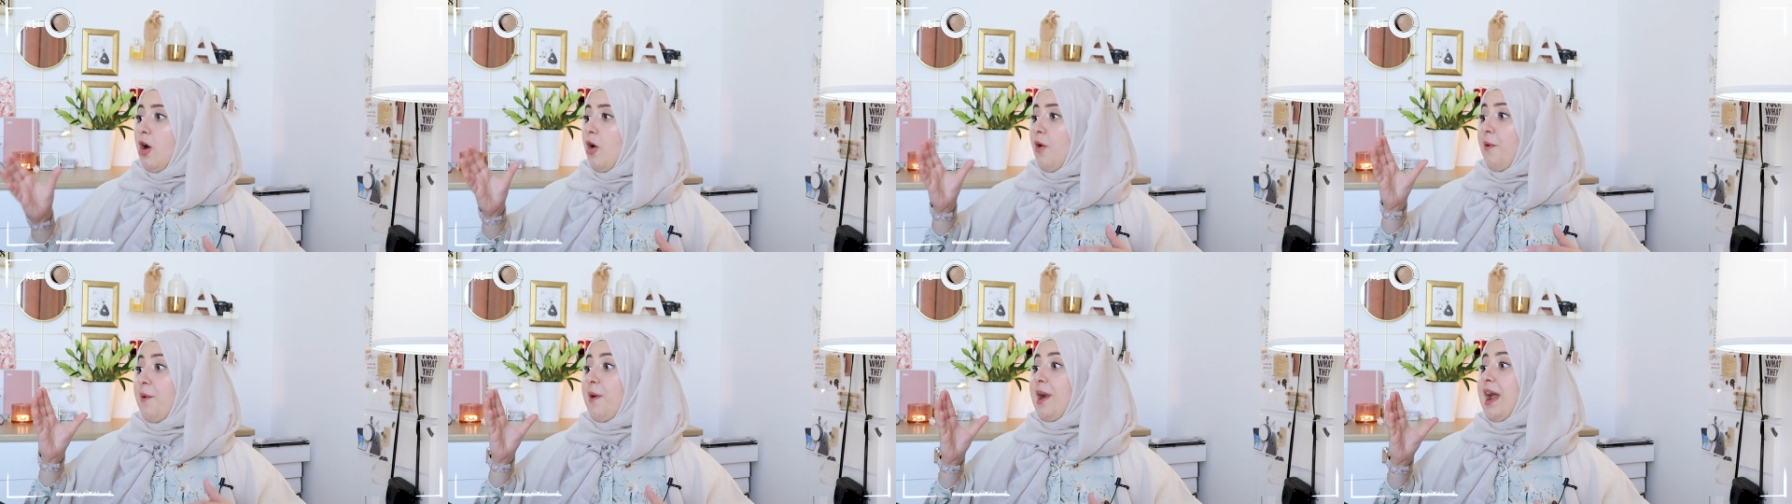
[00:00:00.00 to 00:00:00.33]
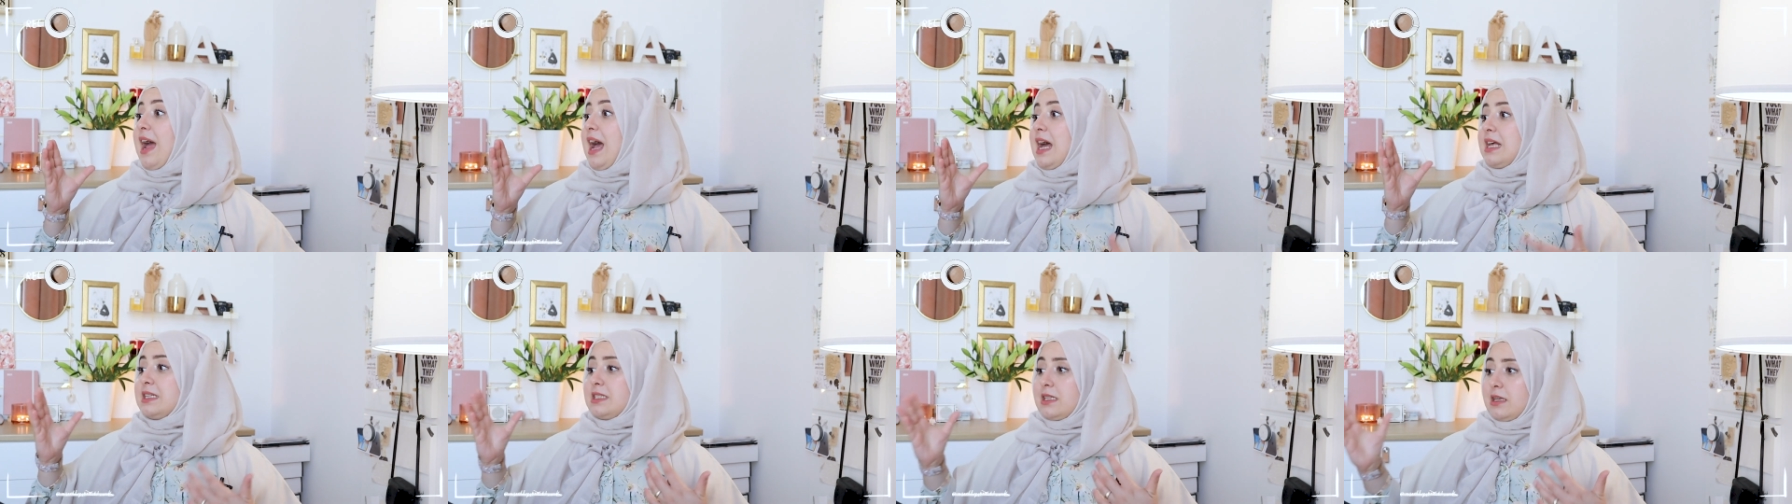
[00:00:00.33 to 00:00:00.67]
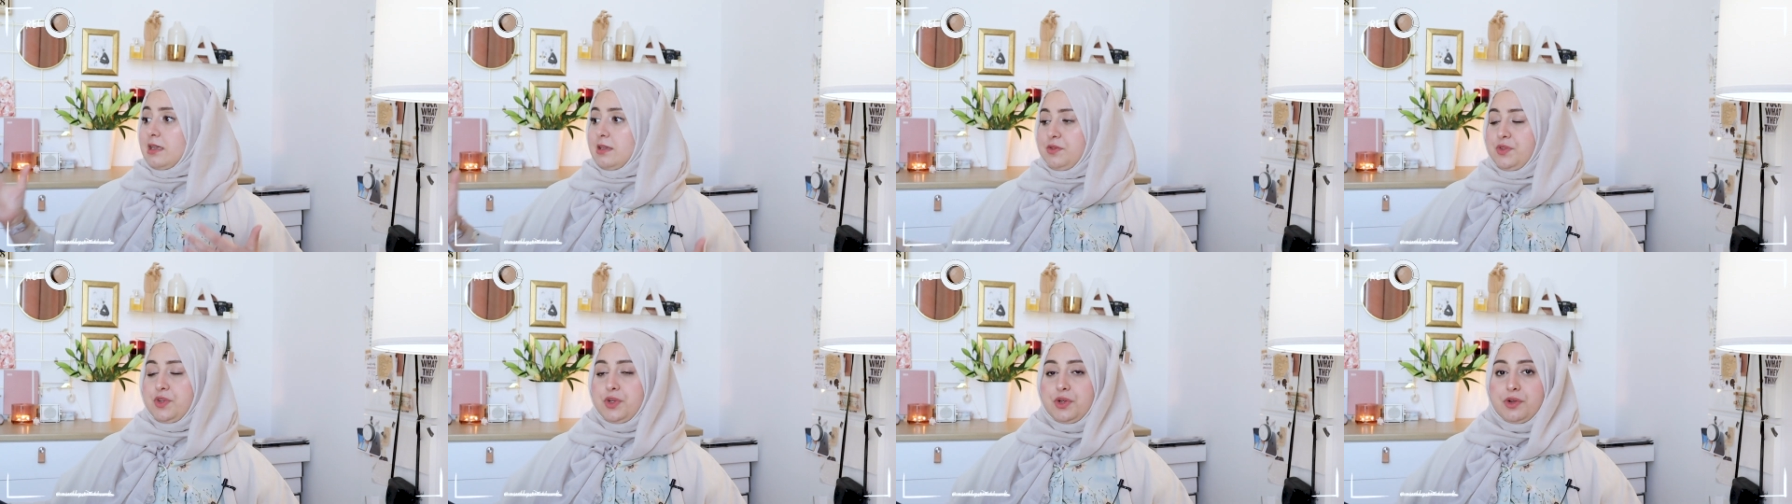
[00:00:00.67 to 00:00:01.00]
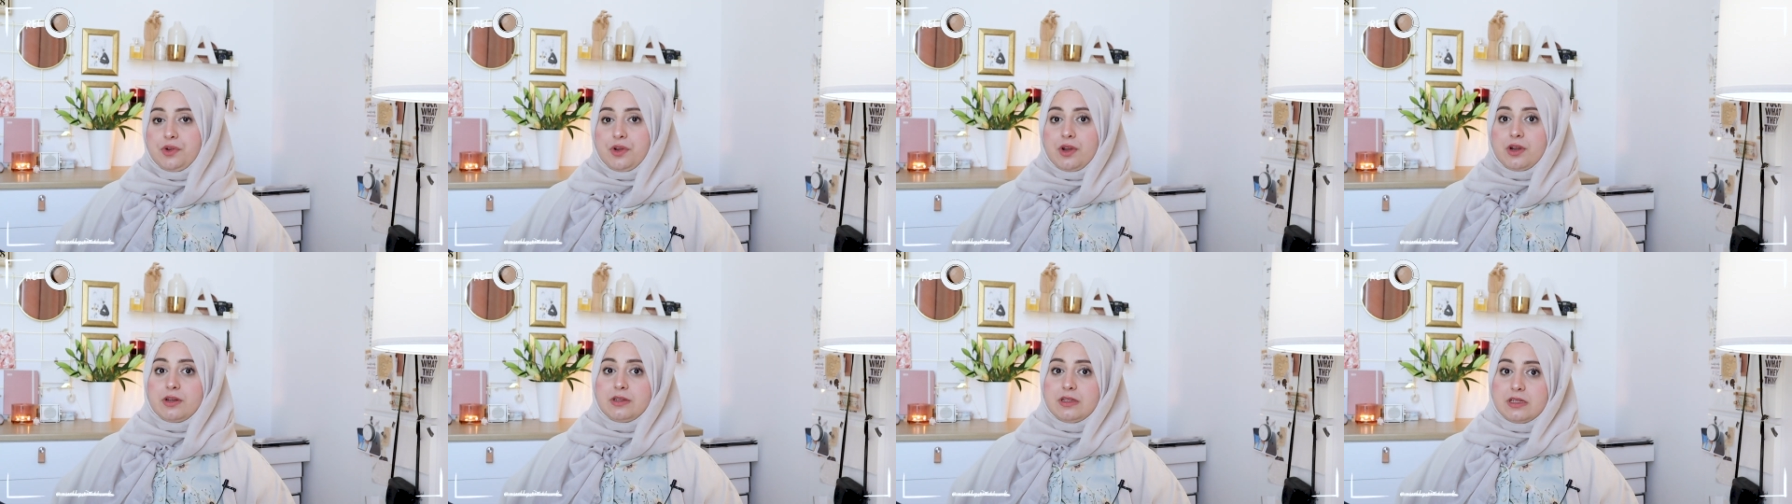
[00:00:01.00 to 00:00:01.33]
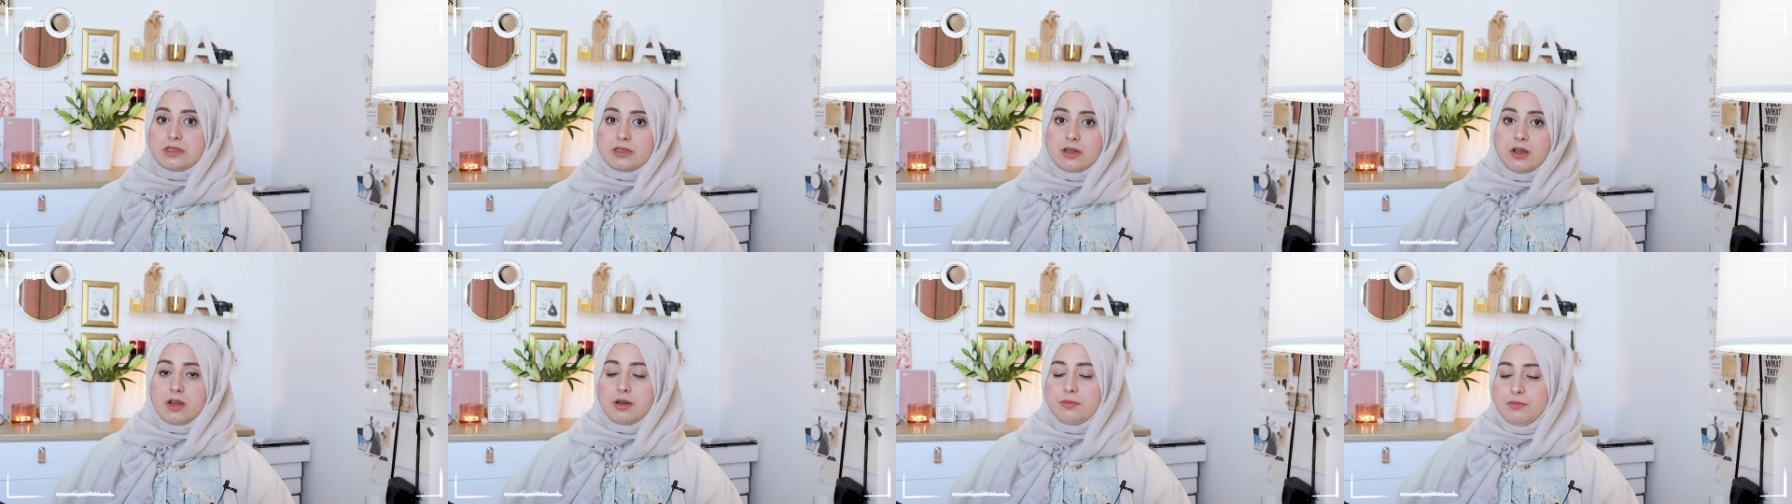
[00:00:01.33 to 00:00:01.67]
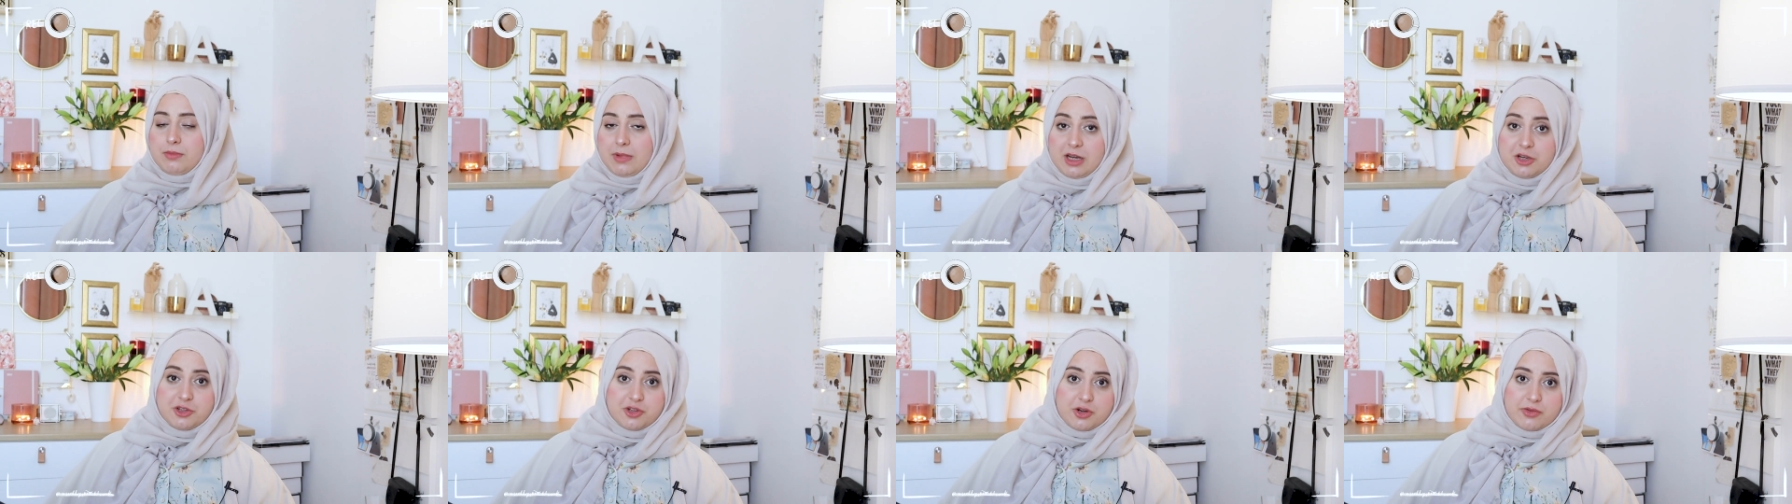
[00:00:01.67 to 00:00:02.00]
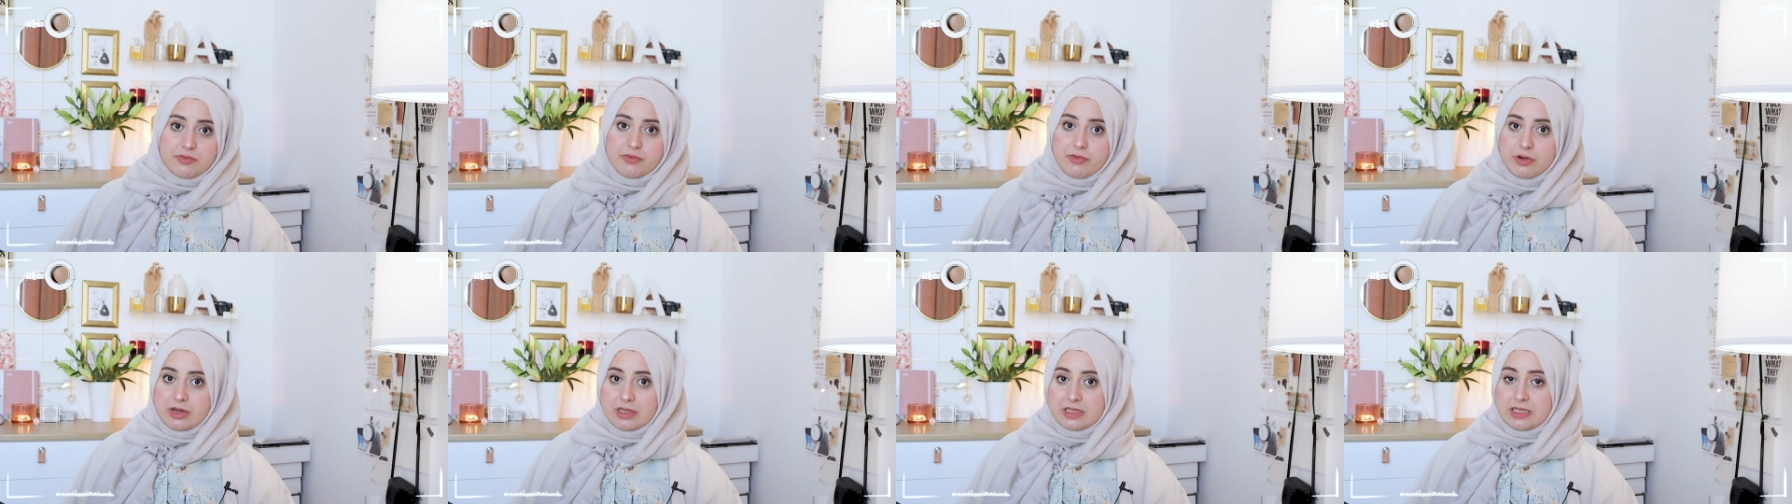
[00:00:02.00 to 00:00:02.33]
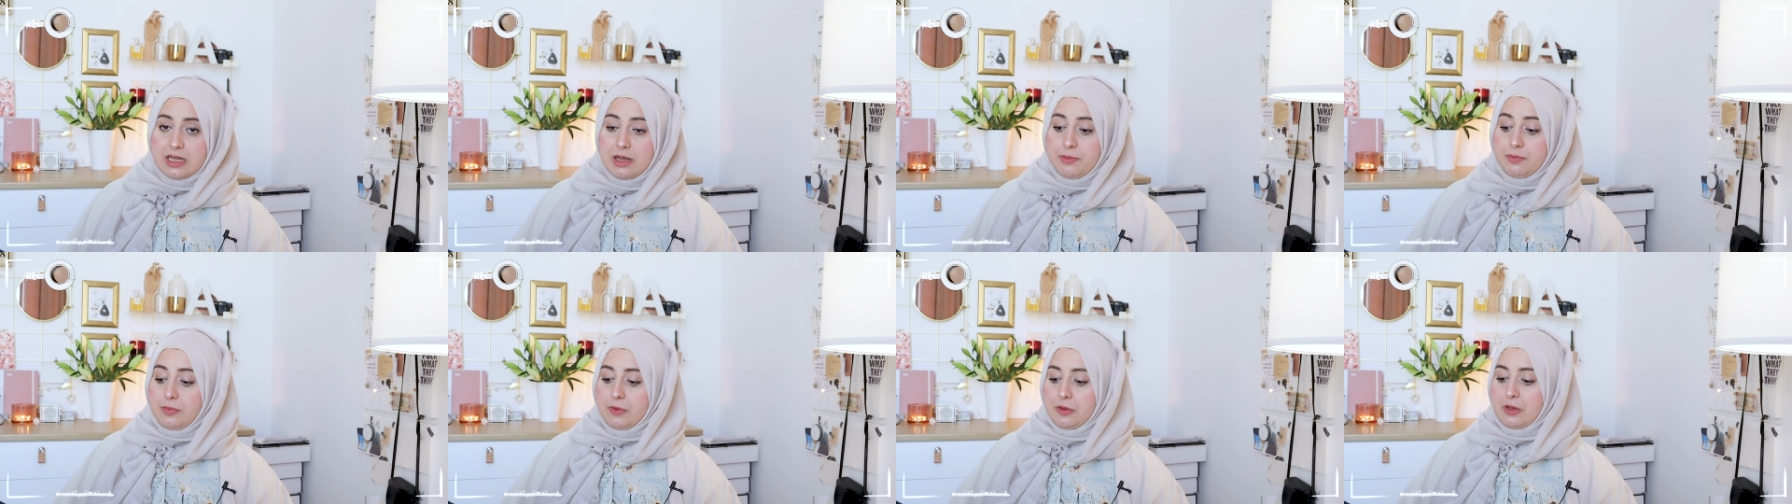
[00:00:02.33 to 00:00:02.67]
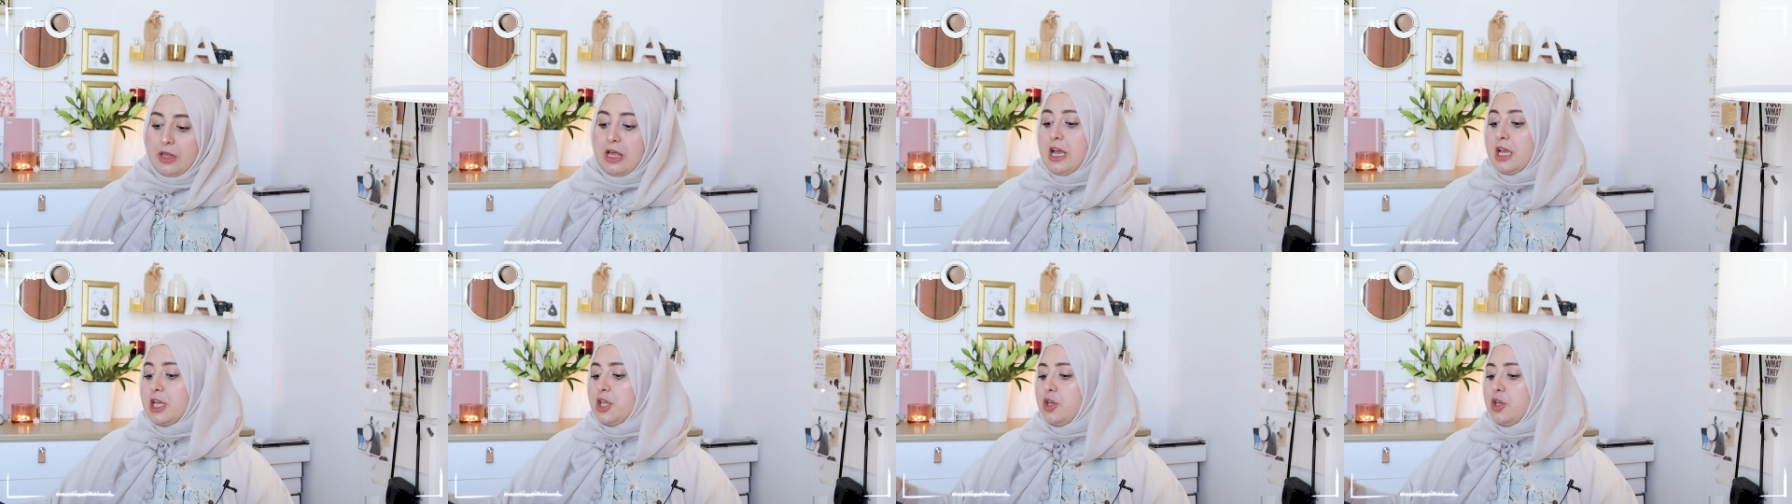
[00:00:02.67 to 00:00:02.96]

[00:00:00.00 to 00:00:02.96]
or as an interior design manager, for example.